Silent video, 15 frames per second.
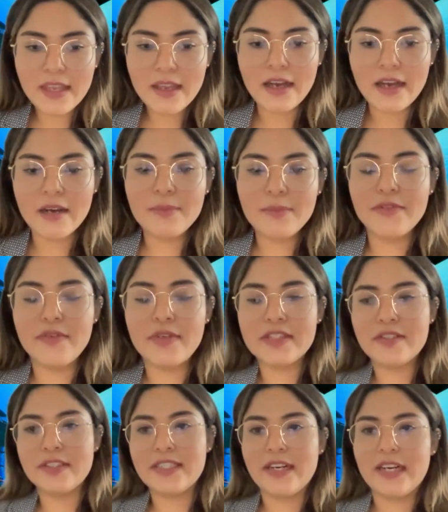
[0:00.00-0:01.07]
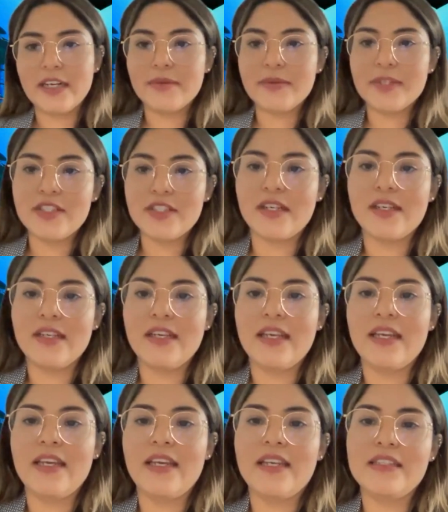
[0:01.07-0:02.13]
Professor Derek Richard,
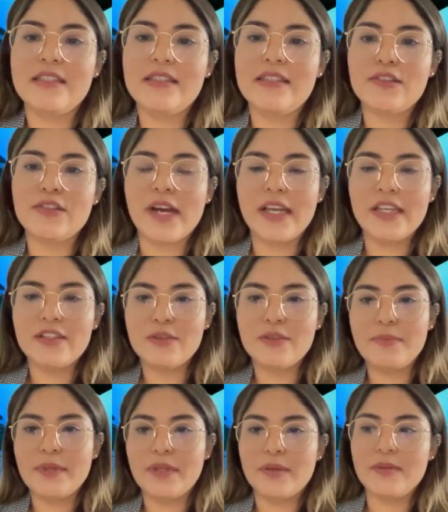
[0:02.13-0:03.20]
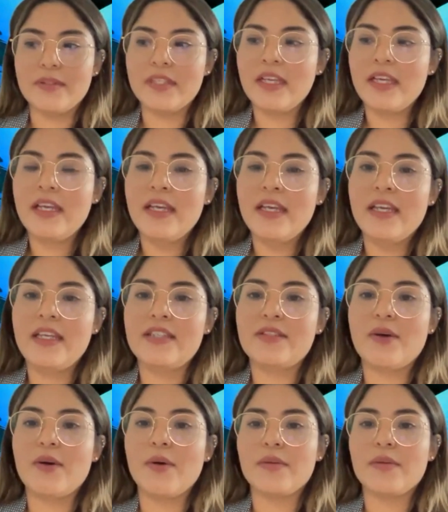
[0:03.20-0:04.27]
he is trying to build his
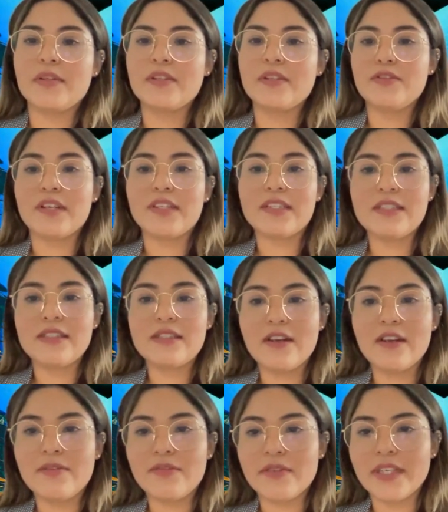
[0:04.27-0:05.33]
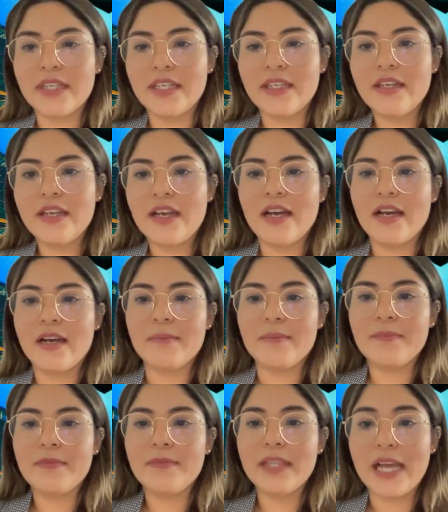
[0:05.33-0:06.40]
own drug discovery
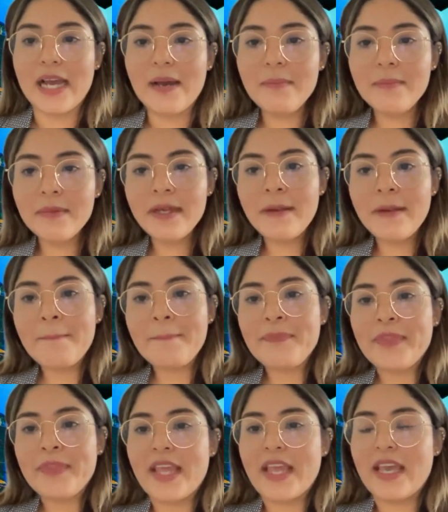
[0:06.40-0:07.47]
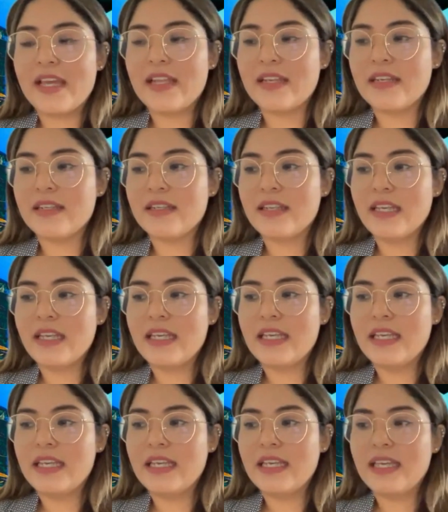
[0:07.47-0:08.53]
lab. And
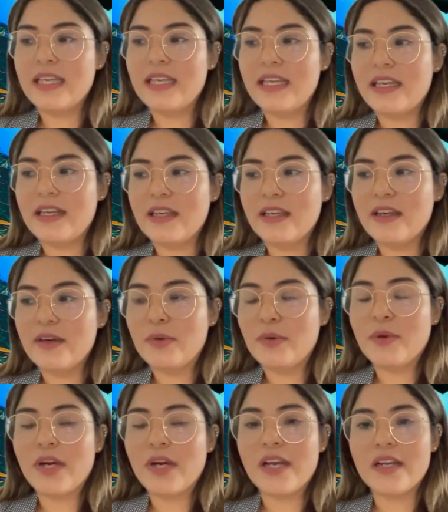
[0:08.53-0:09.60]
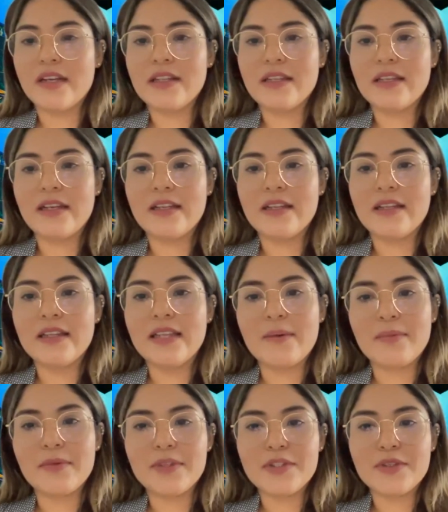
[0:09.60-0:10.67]
we were at a
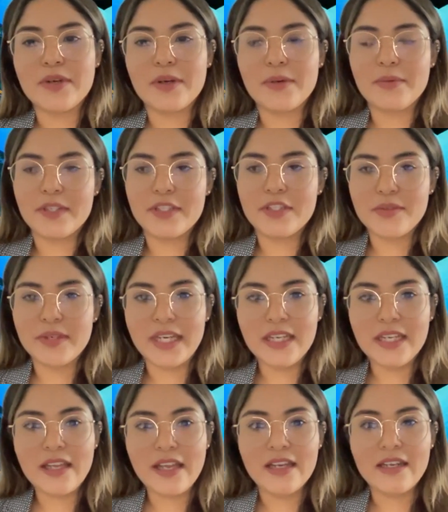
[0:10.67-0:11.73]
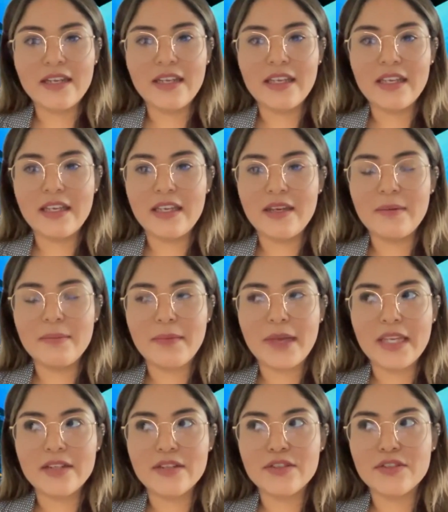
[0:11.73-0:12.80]
laboratory retreat, and he
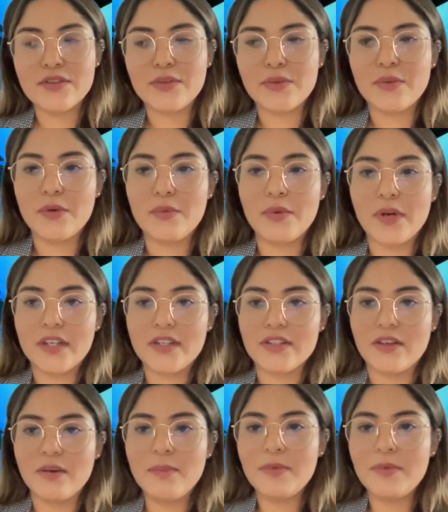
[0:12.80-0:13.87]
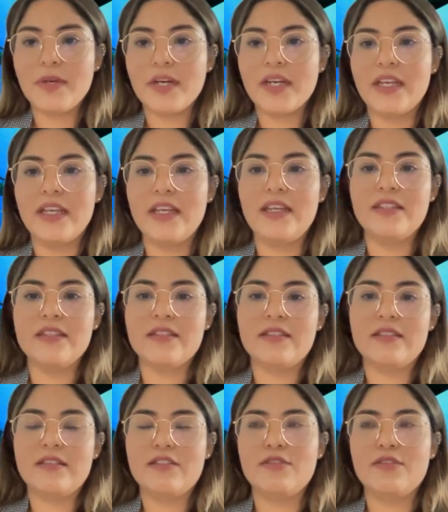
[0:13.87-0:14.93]
made us do a workshop where he
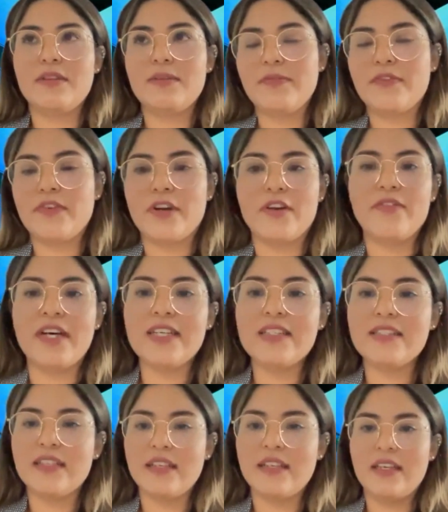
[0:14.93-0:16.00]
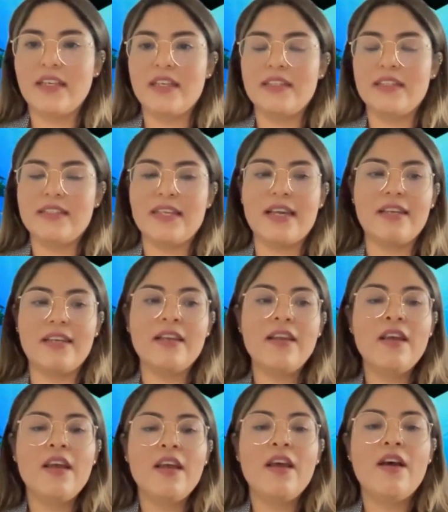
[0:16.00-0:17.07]
just stood in front of us and he said,
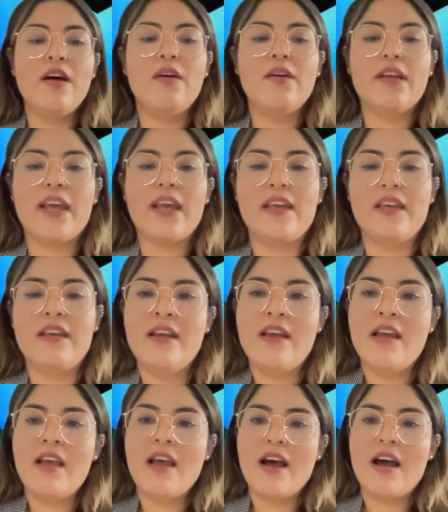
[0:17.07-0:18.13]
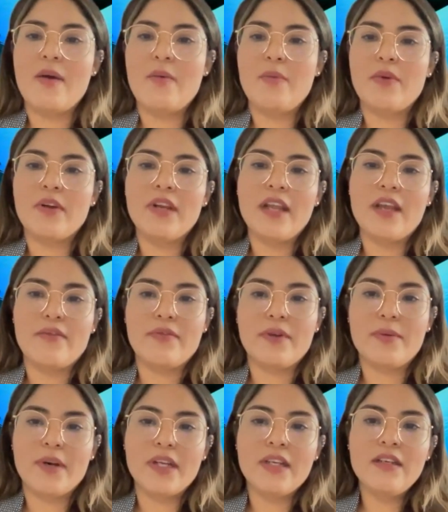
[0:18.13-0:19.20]
okay, I want
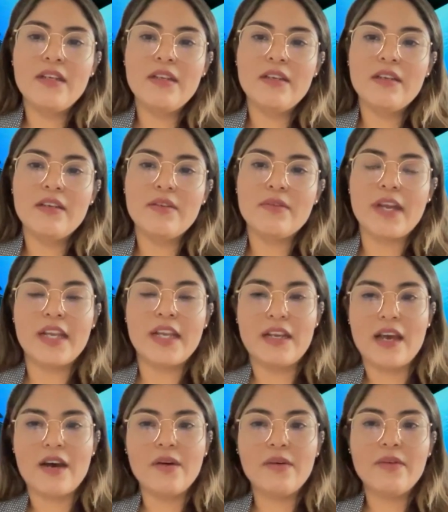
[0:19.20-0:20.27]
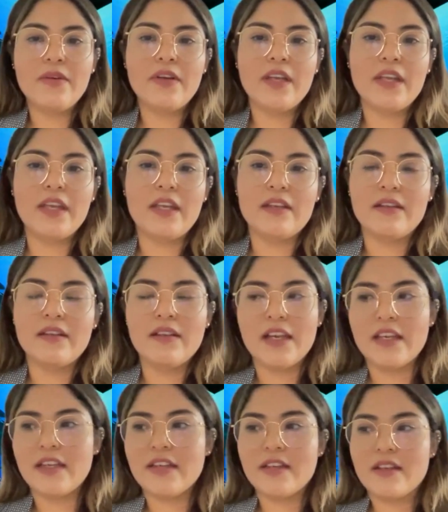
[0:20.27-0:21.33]
everyone right now in
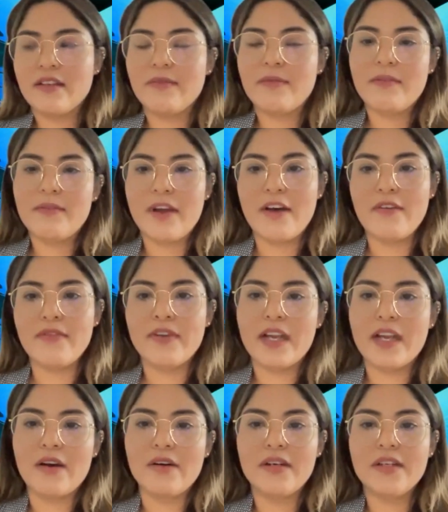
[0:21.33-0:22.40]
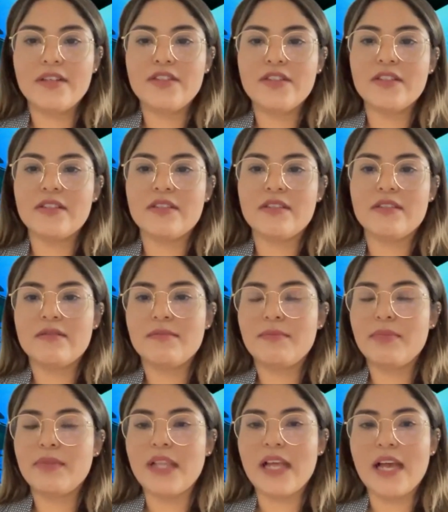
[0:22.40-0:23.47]
like half an hour, just
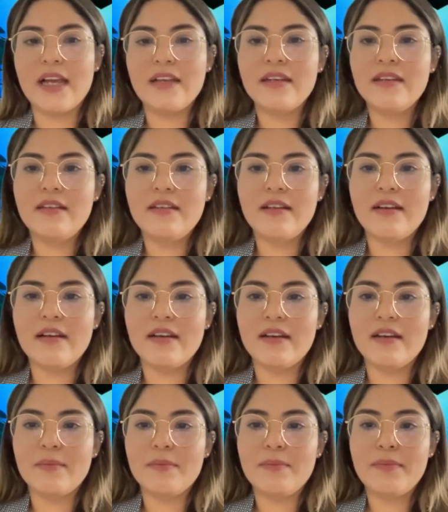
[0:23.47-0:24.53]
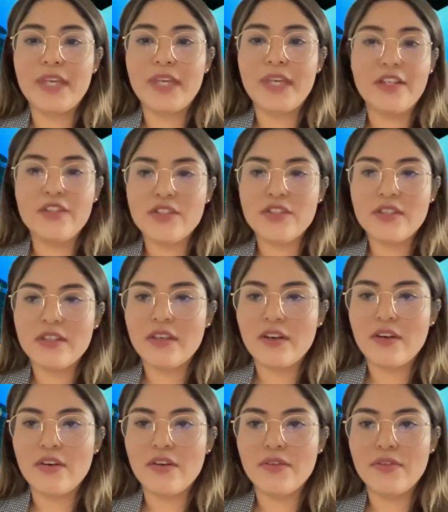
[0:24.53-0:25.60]
plan a pitch
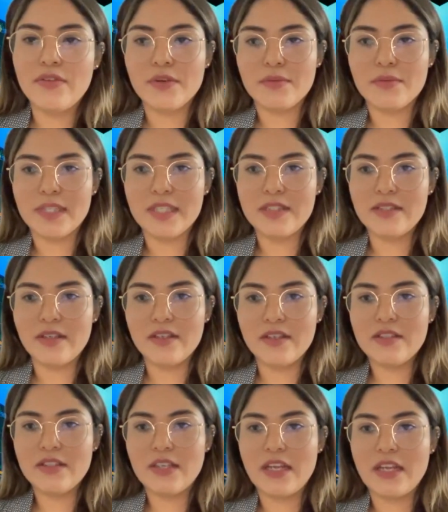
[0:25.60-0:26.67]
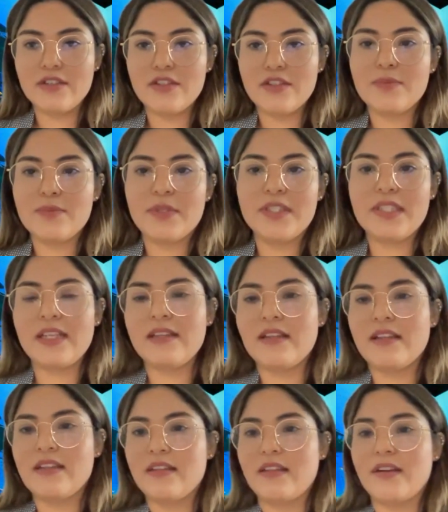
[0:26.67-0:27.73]
of your research and just pretend
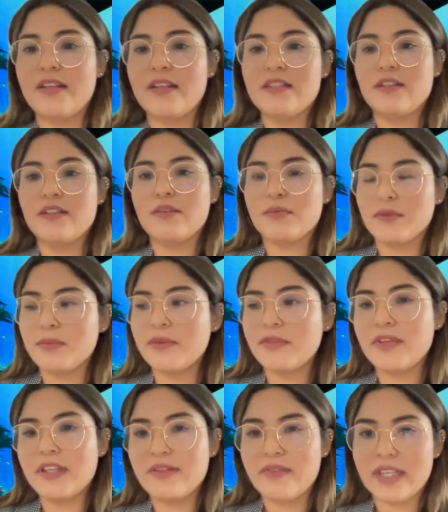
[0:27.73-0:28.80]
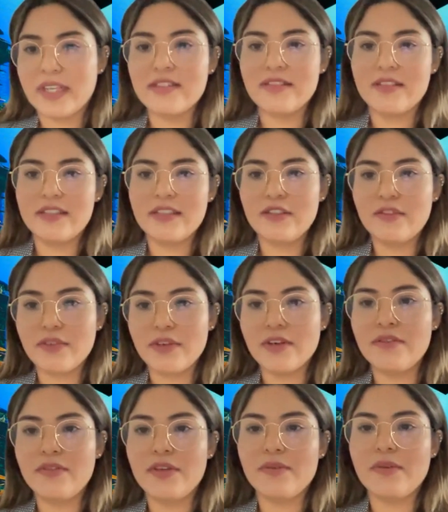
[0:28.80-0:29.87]
that there is a group of investors in front
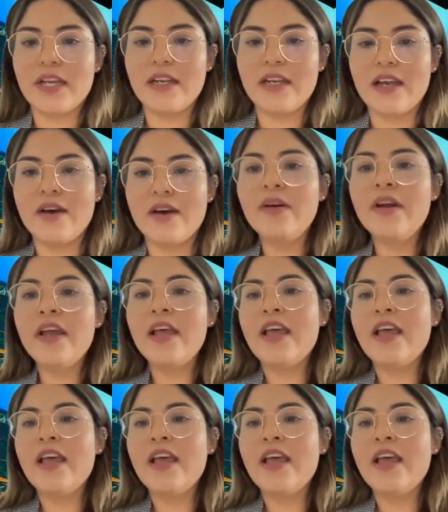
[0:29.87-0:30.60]
of you right now.